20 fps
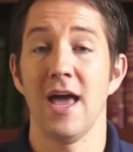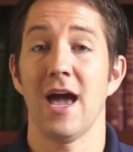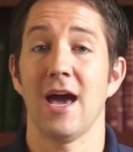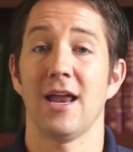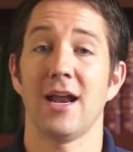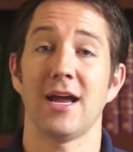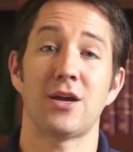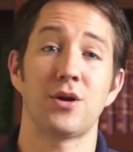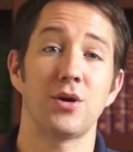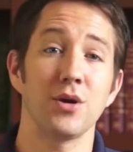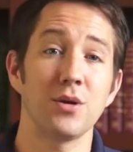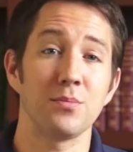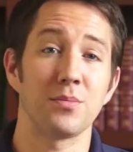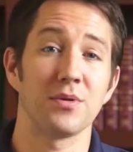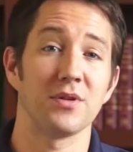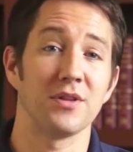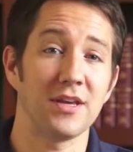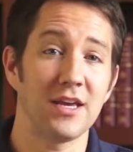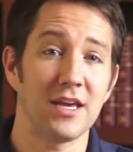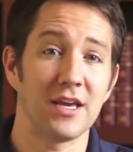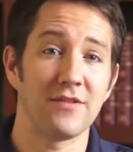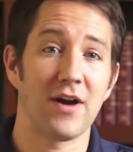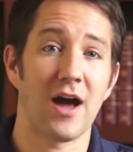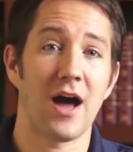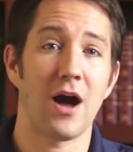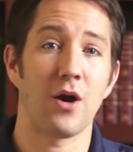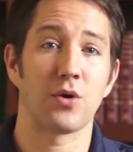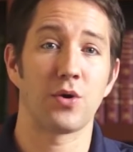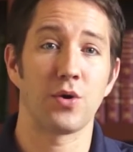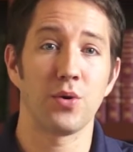And I couldn't believe
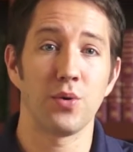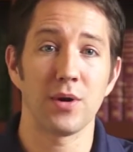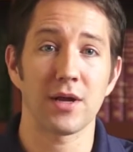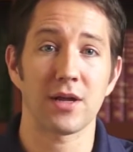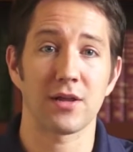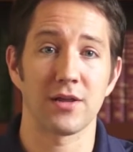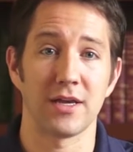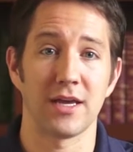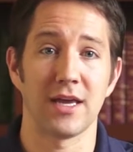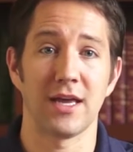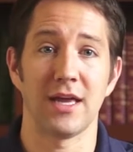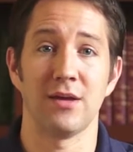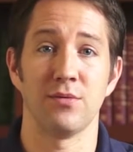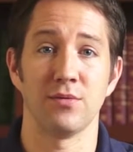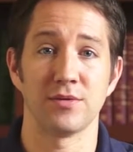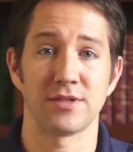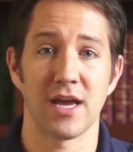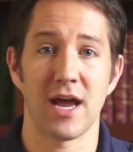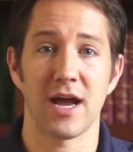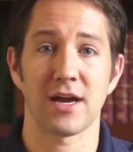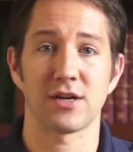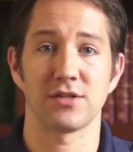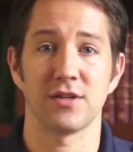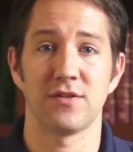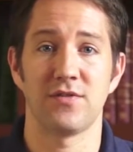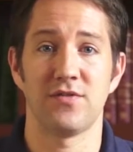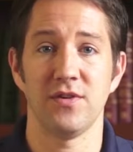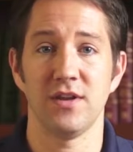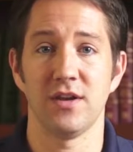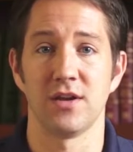how quickly it was
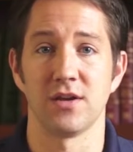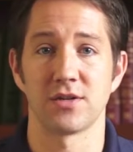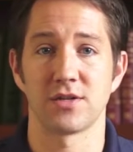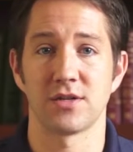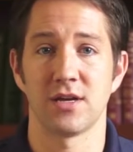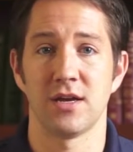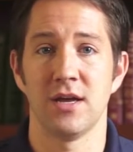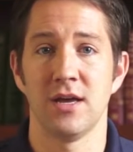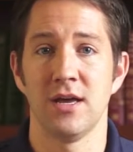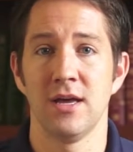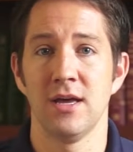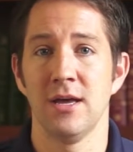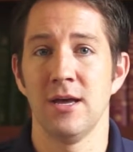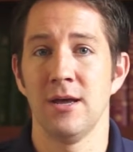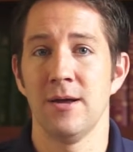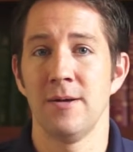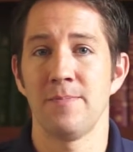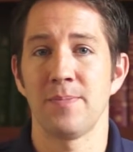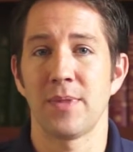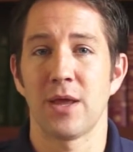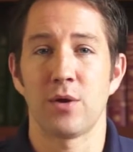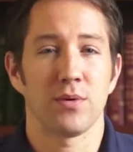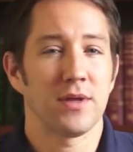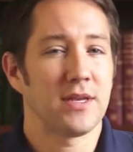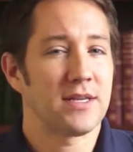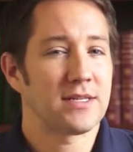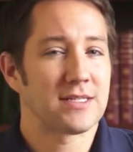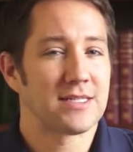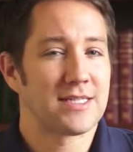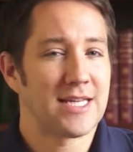actually finished. It really
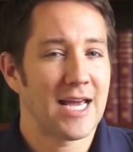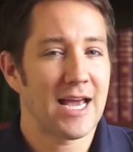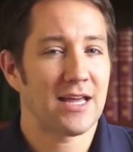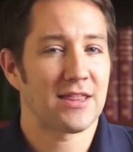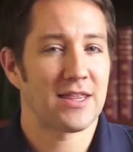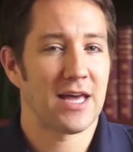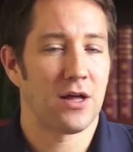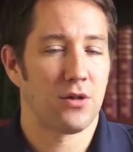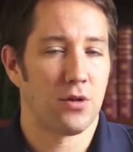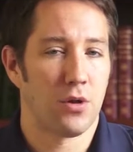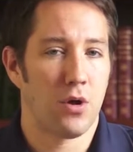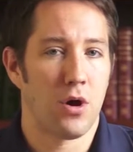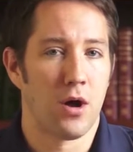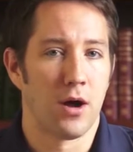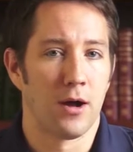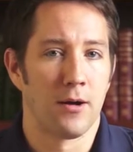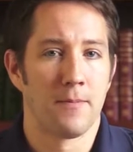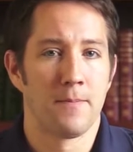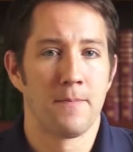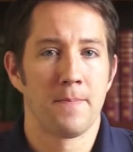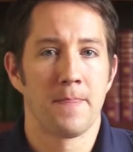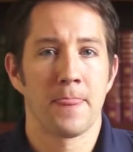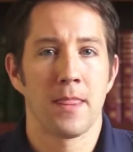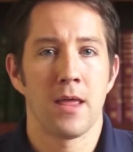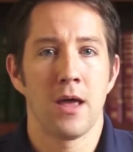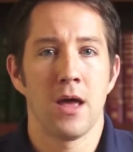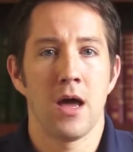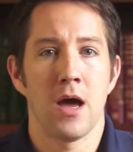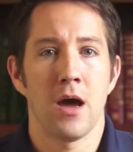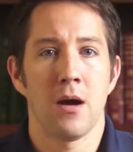doesn't take that long.
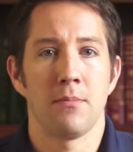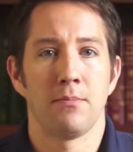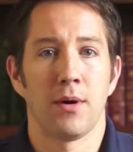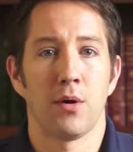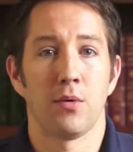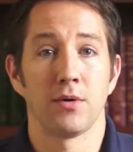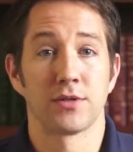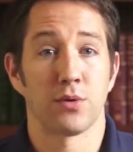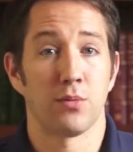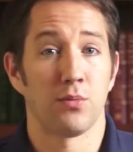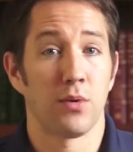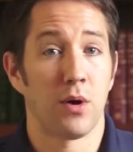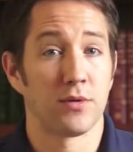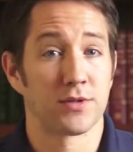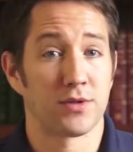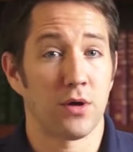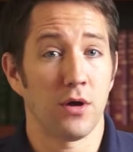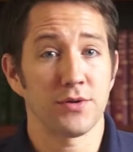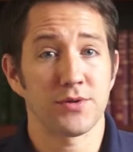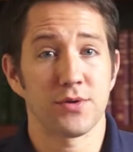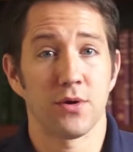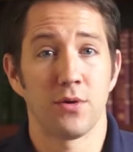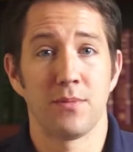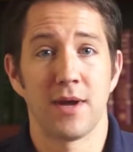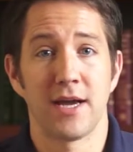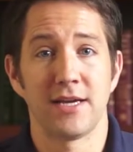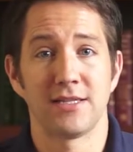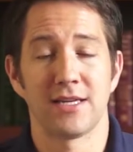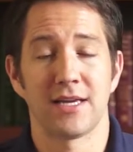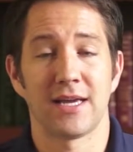But what was also
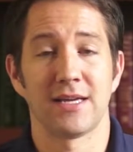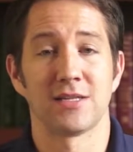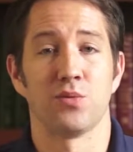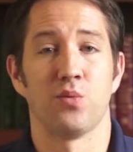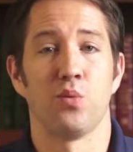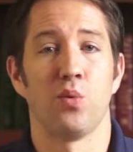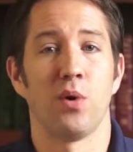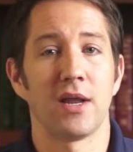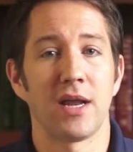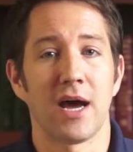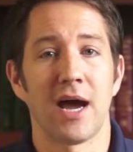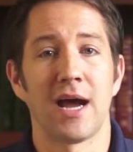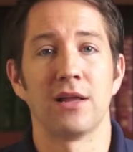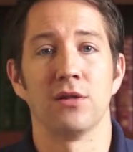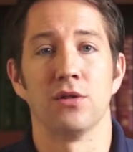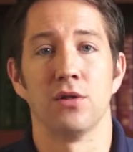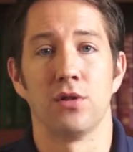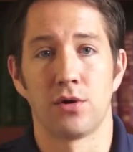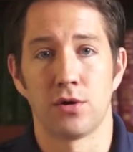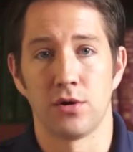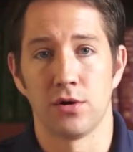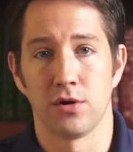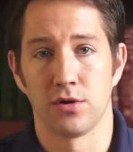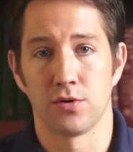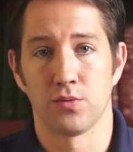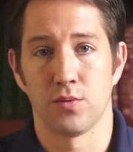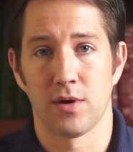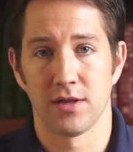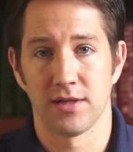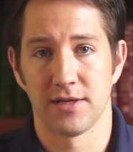amazing is what I
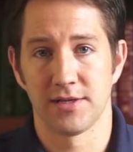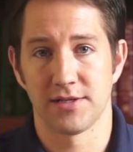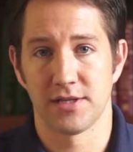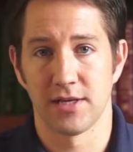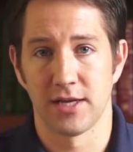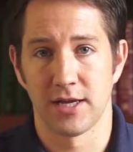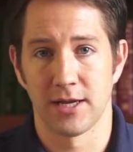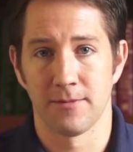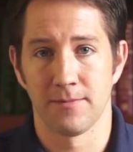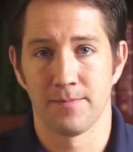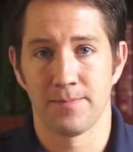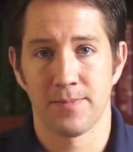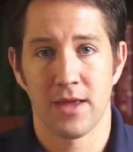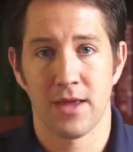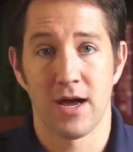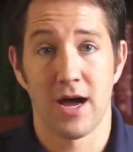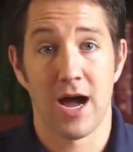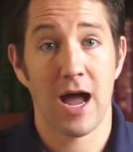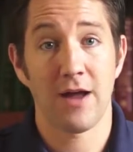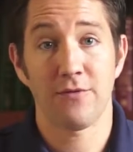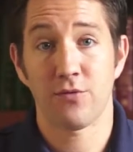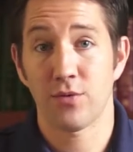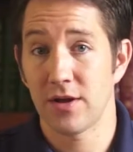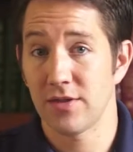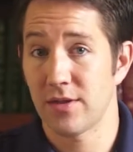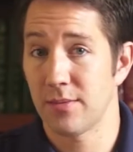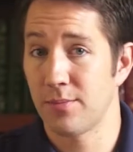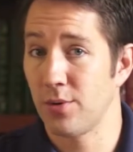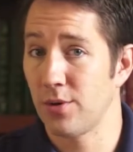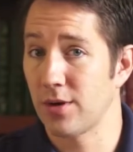learned while listening. I've
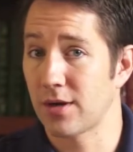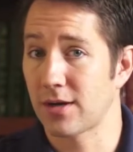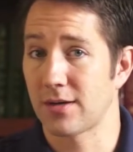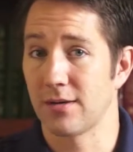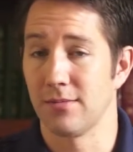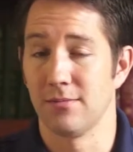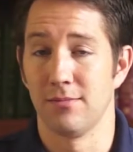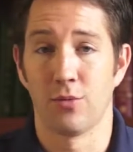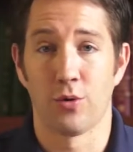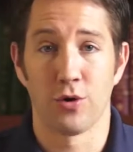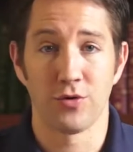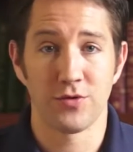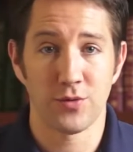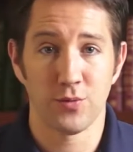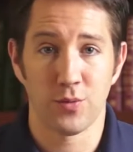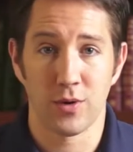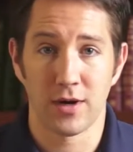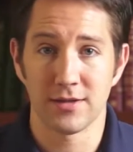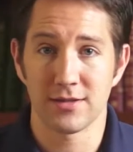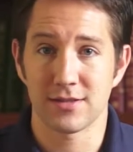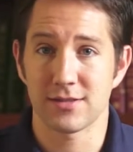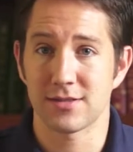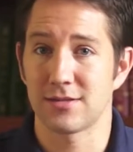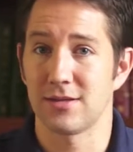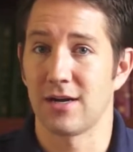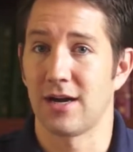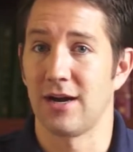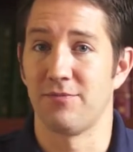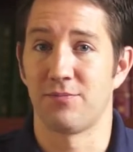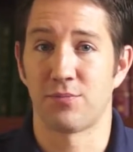read the book more than
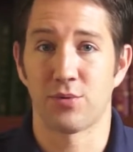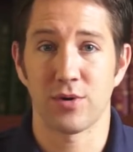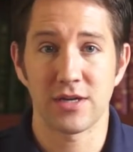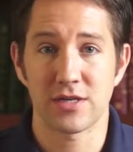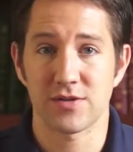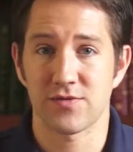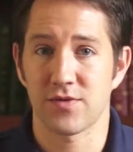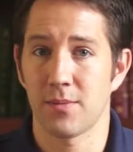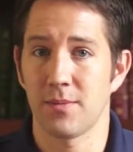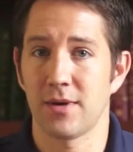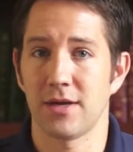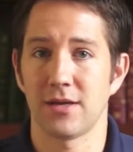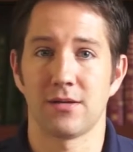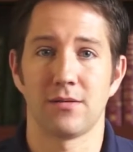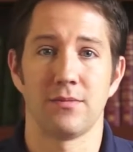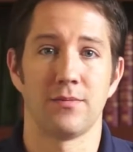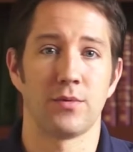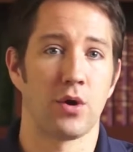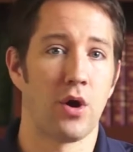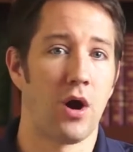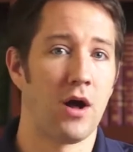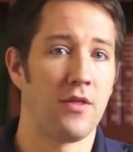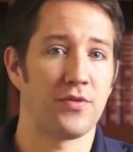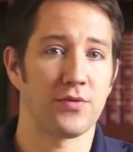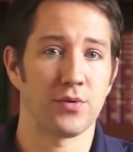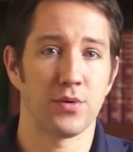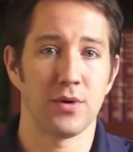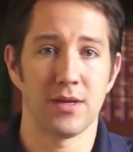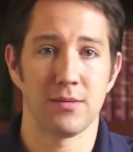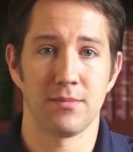once. I've preached from it, gone
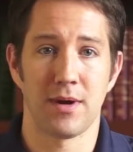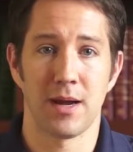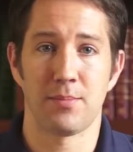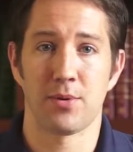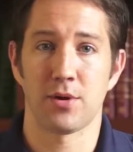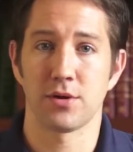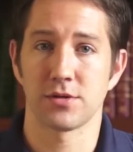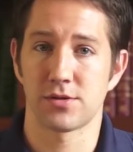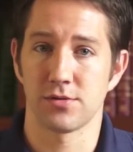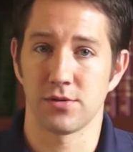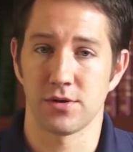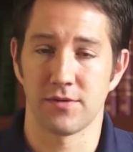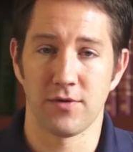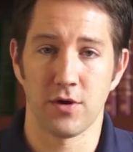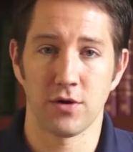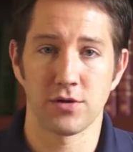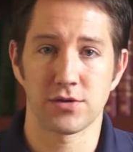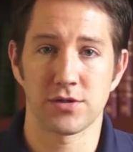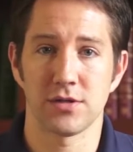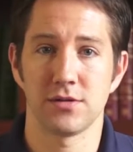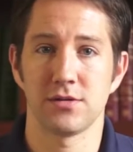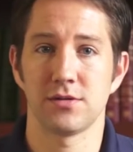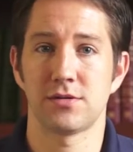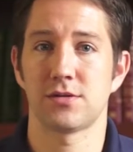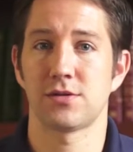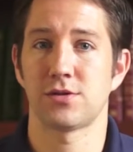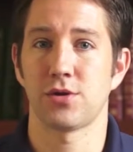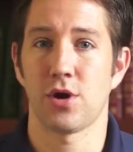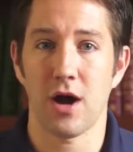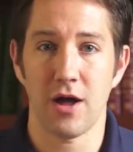through it in my personal
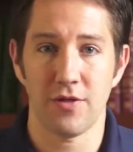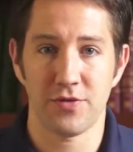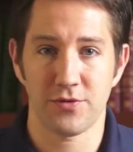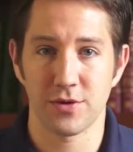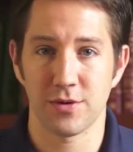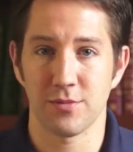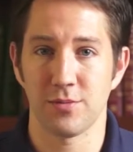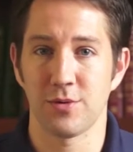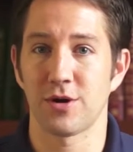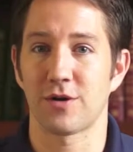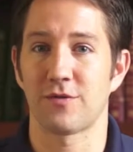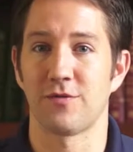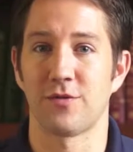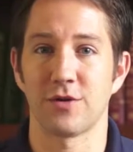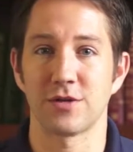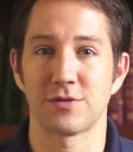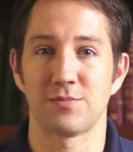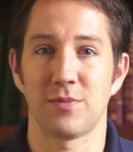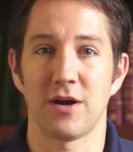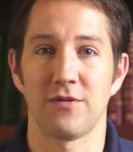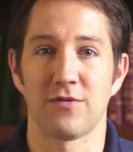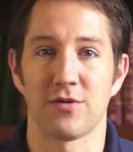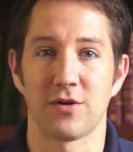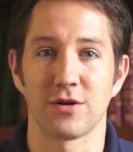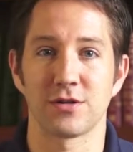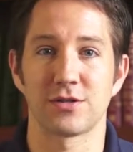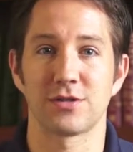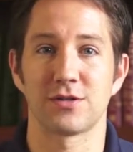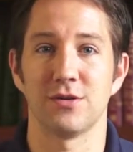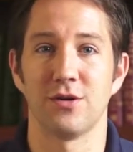devotions, taught through the book verse by
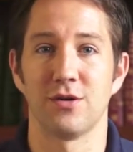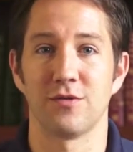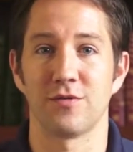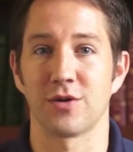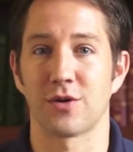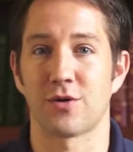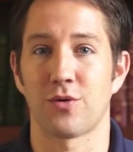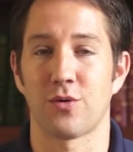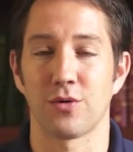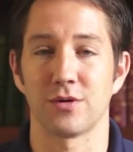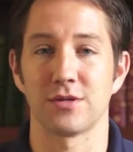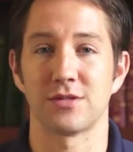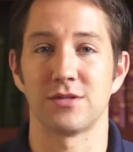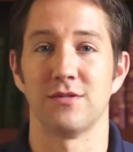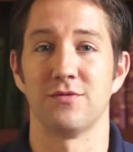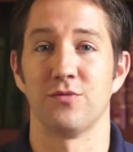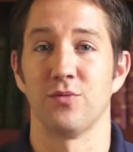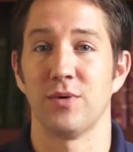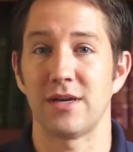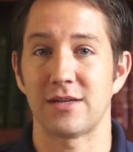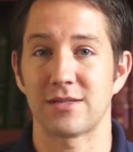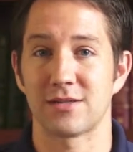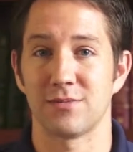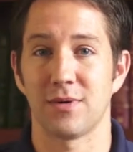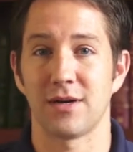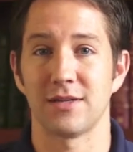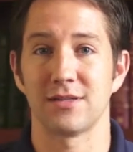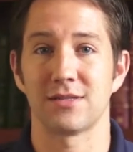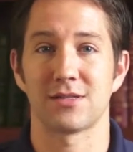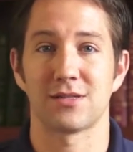verse over the course of weeks,
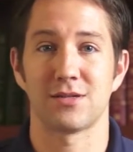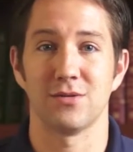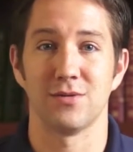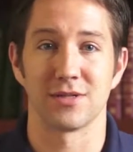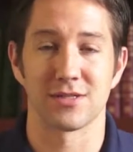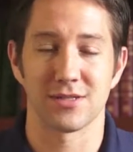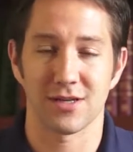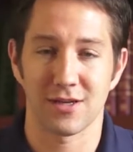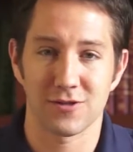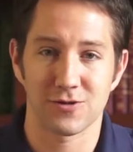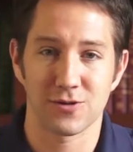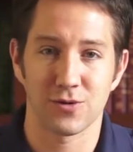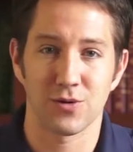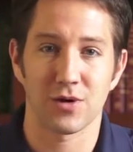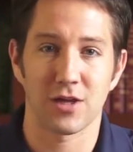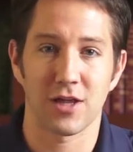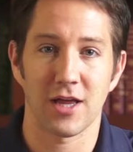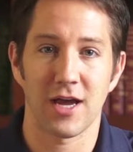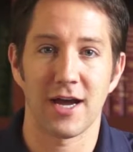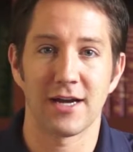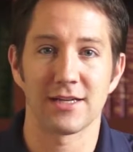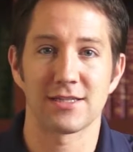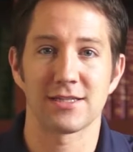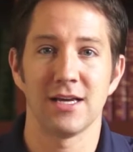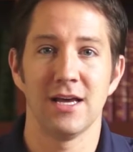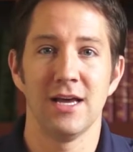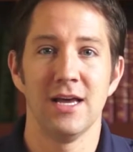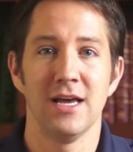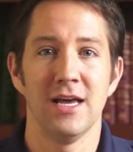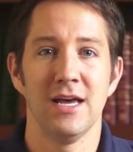months to a Sunday school
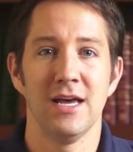class.